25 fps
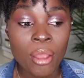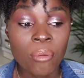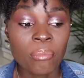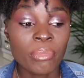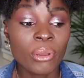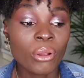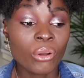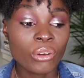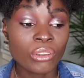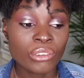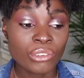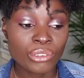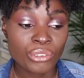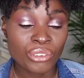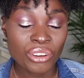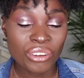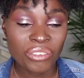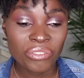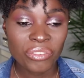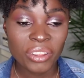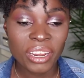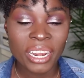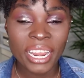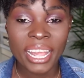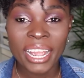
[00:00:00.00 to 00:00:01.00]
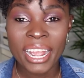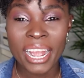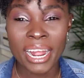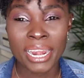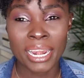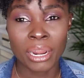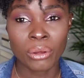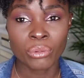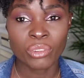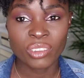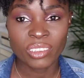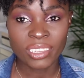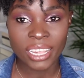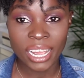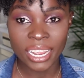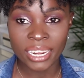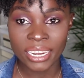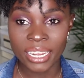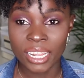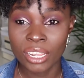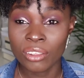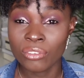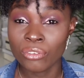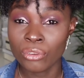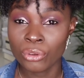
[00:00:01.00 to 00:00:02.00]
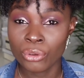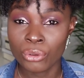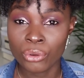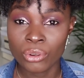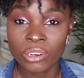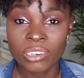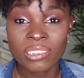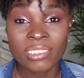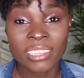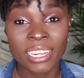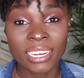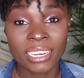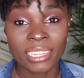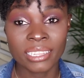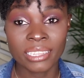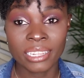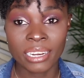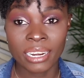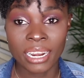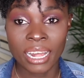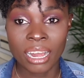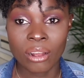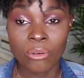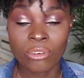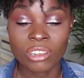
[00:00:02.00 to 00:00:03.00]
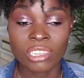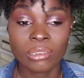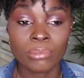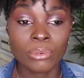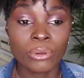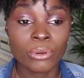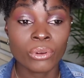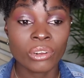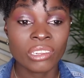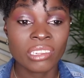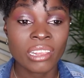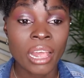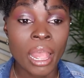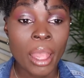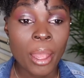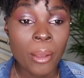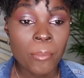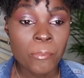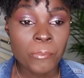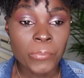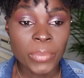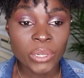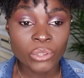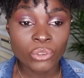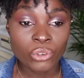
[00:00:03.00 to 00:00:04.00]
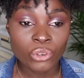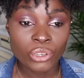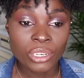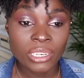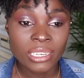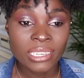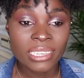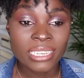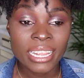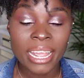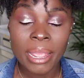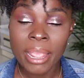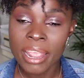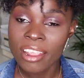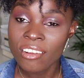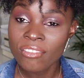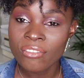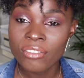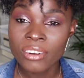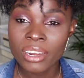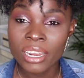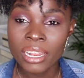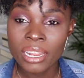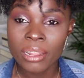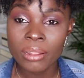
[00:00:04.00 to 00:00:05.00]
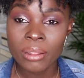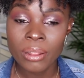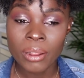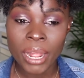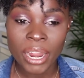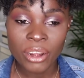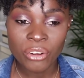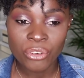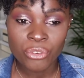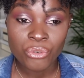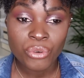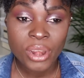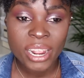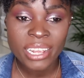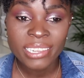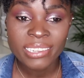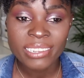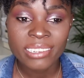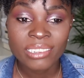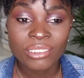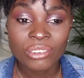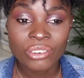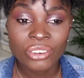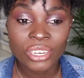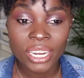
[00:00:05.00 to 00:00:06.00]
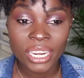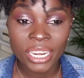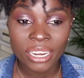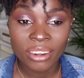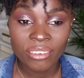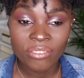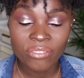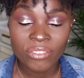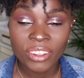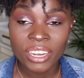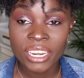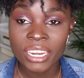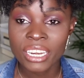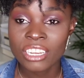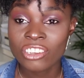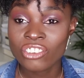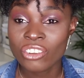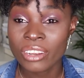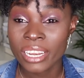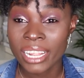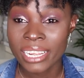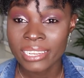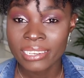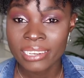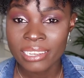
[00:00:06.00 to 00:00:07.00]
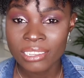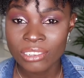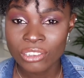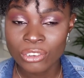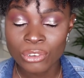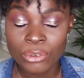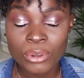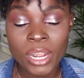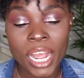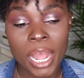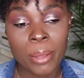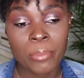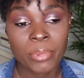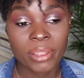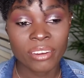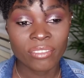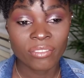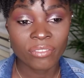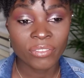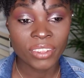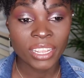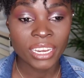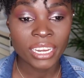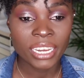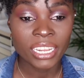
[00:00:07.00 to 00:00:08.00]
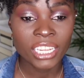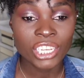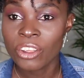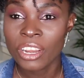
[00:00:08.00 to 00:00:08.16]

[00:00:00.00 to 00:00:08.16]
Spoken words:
because you'll feel like an outsider if you don't study the language, because majority, every address is written in Finnish, letters do come in Finnish.